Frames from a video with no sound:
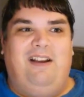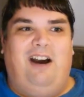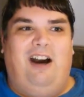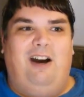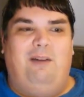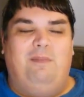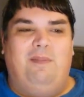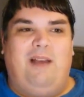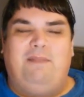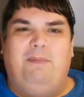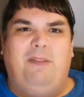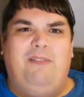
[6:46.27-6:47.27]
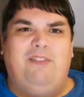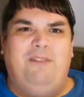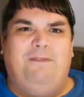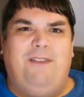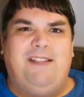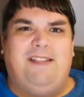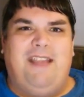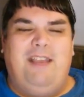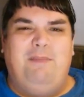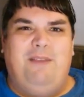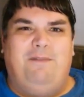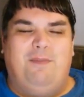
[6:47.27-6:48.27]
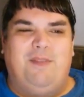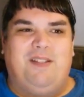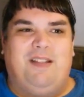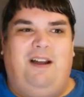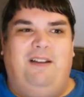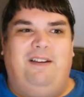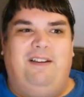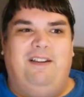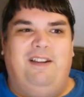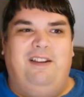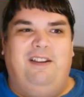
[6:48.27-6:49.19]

Um, I believe she faced Amy from Sonic